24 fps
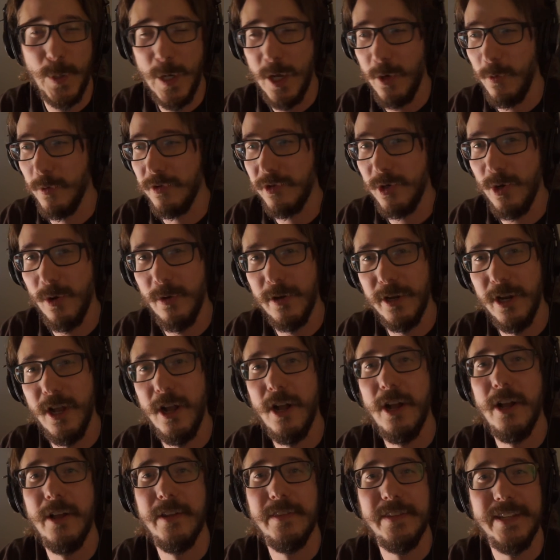out what's going
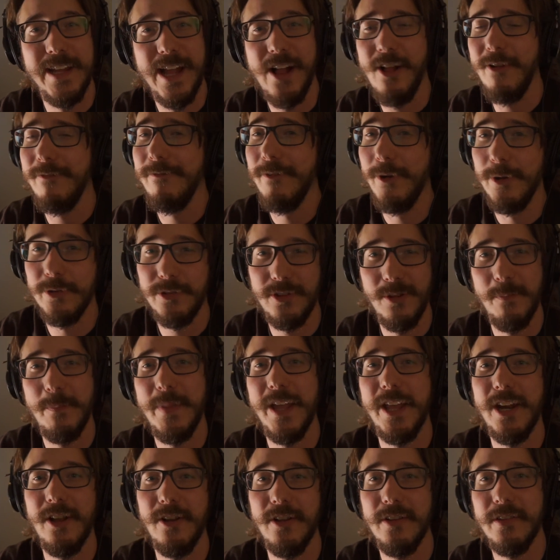on, the alphas, the
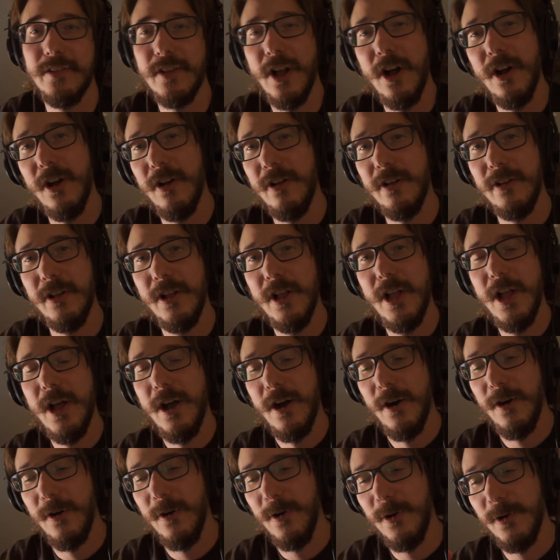betas,
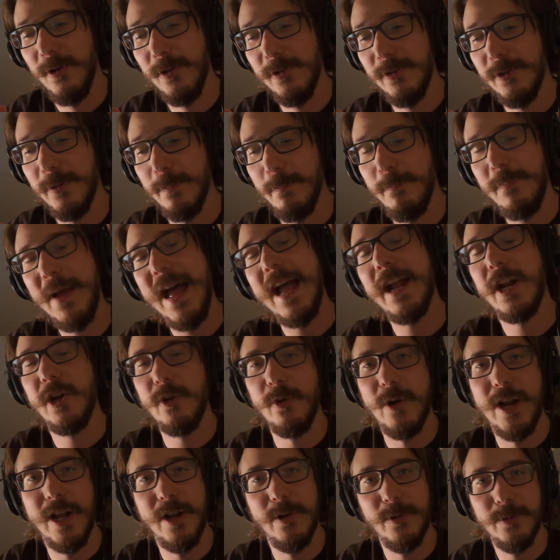all the
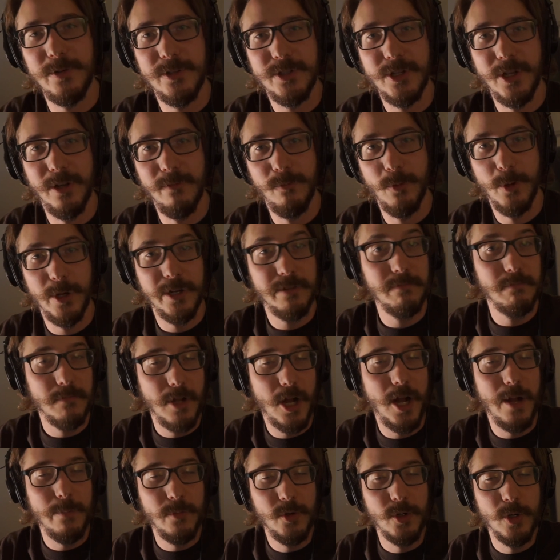background of what
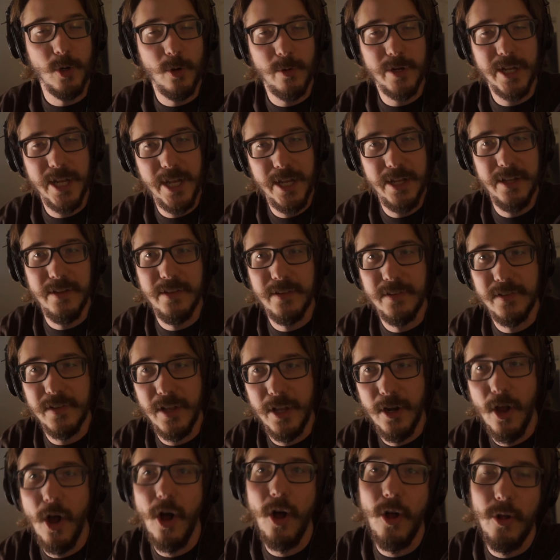hop growing is,
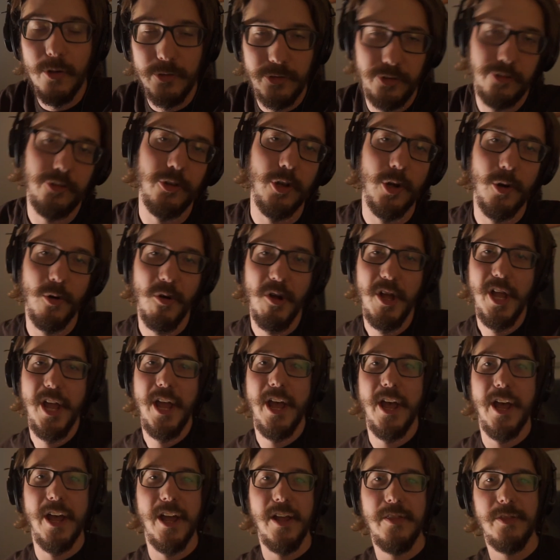and also
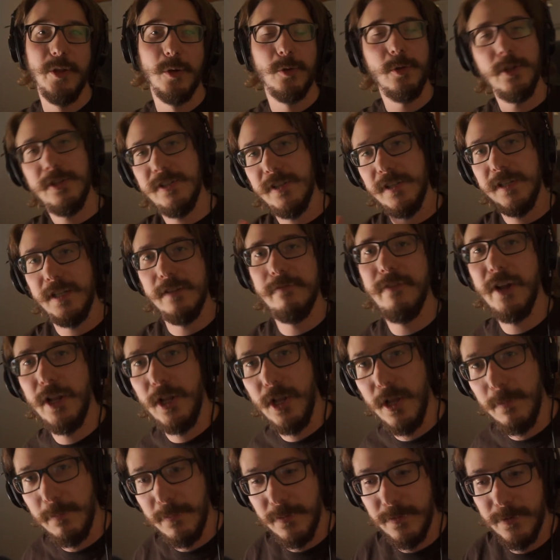they're looking to
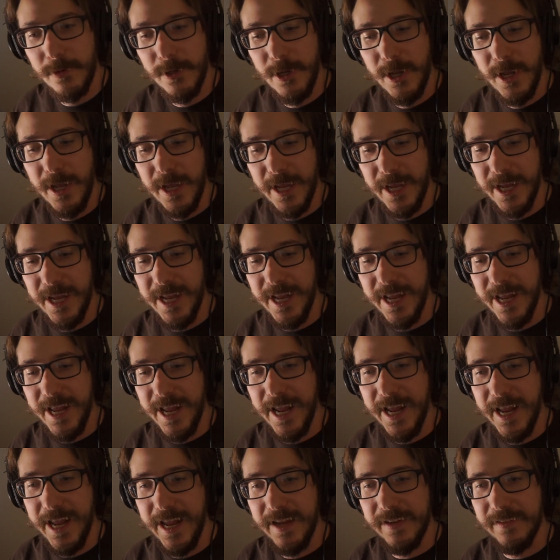develop
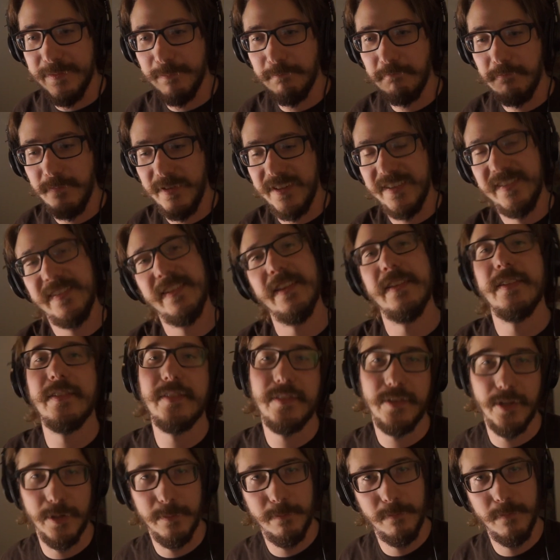a
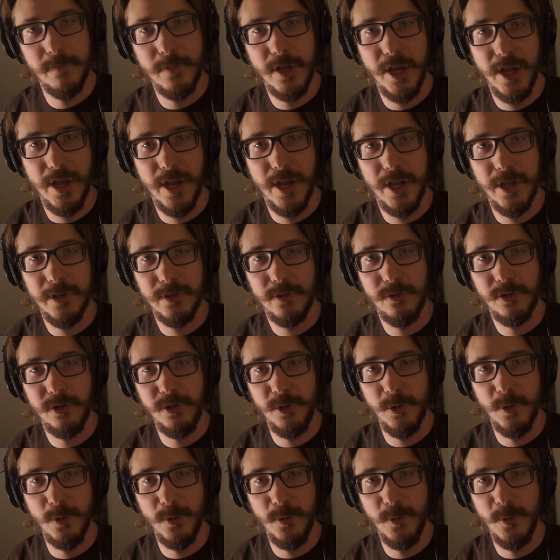system
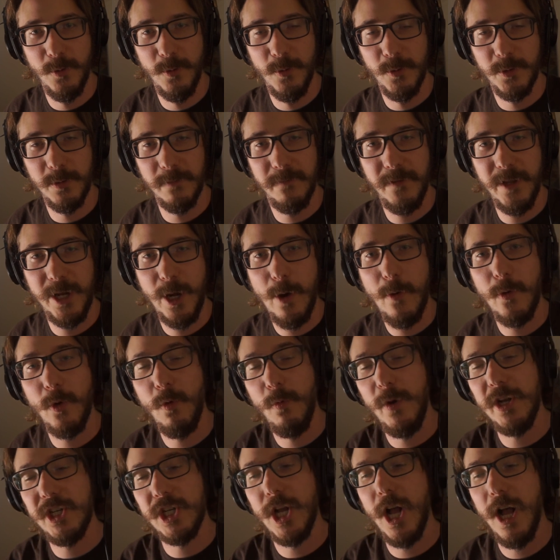to figure out
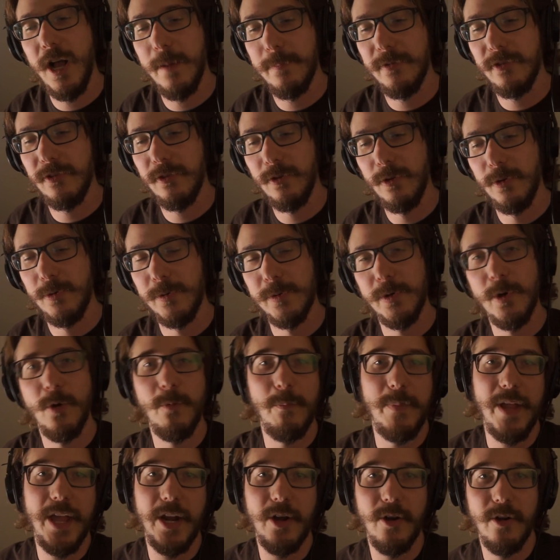which hops grow
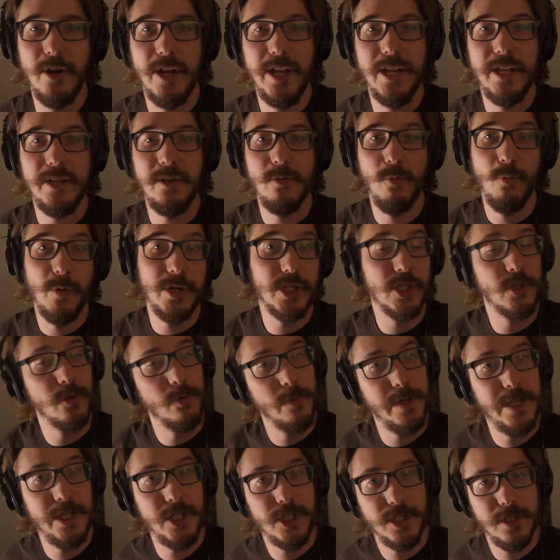better in which
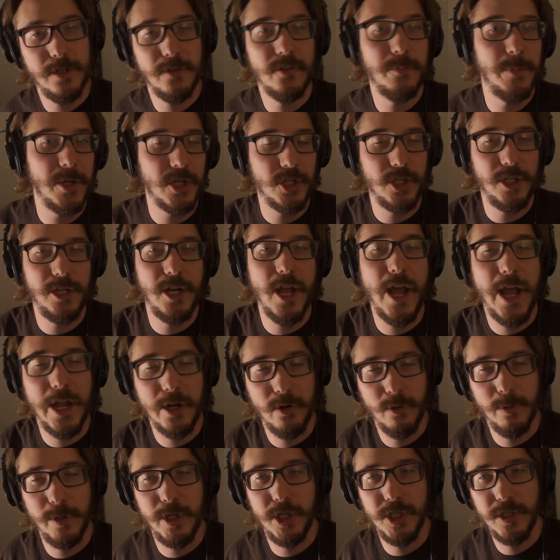region, especially
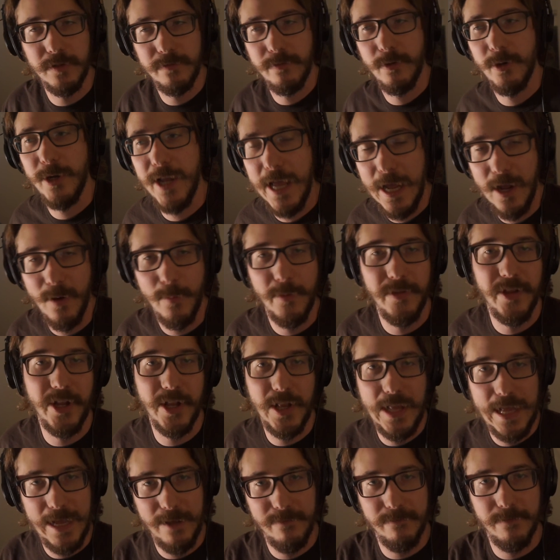Niagara region for now, but
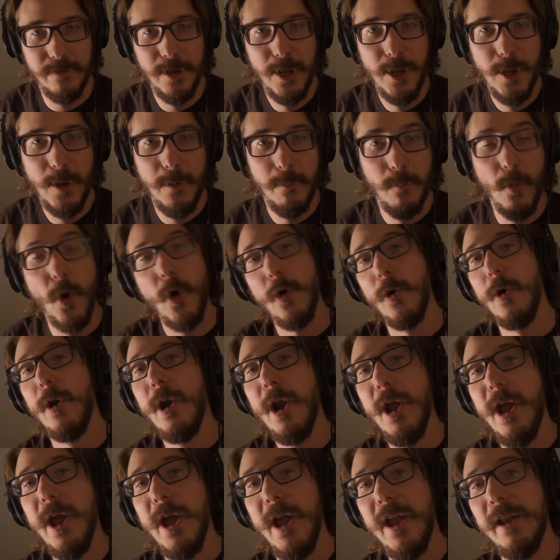they'll have
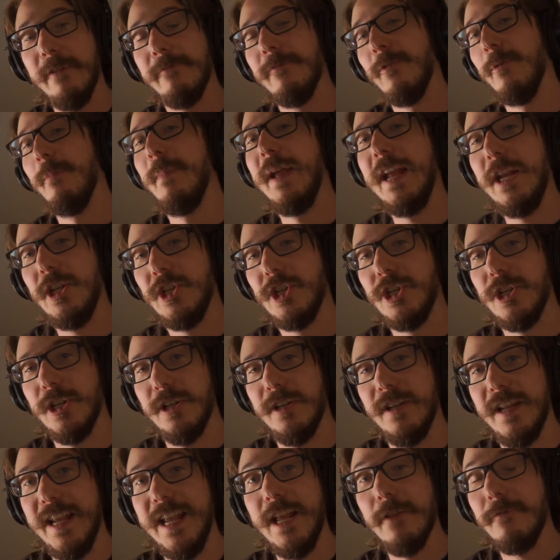more
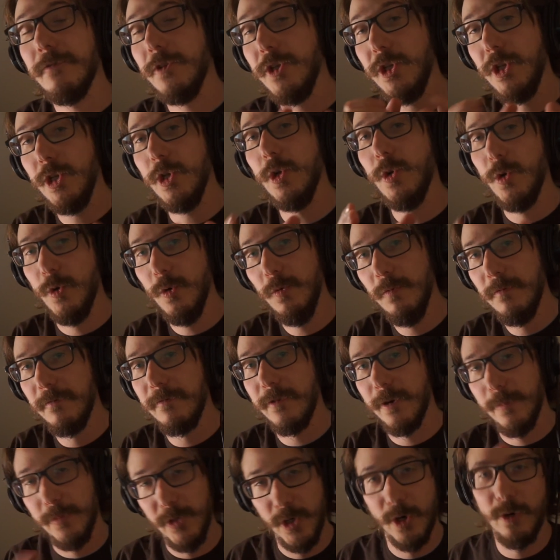information if you,
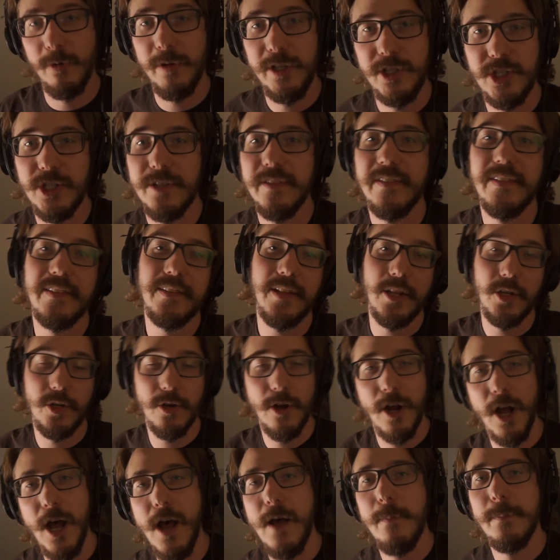from your region, send
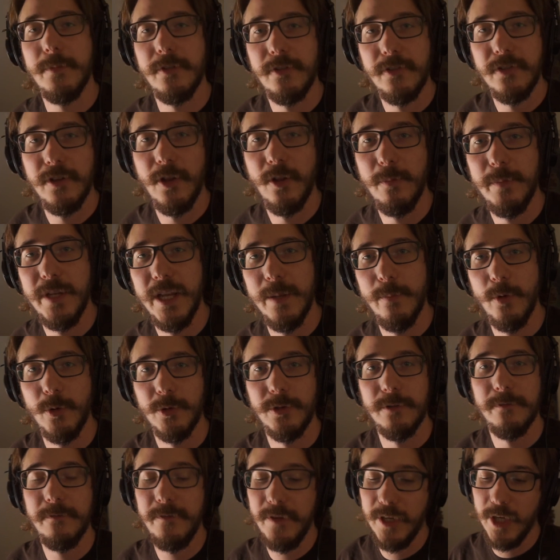your hops. They'll be able
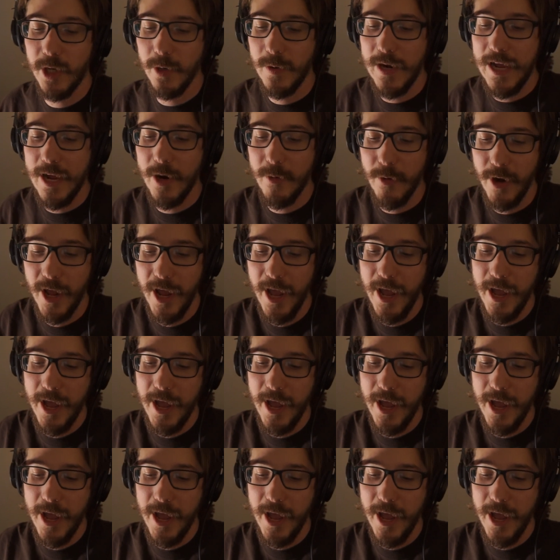to figure out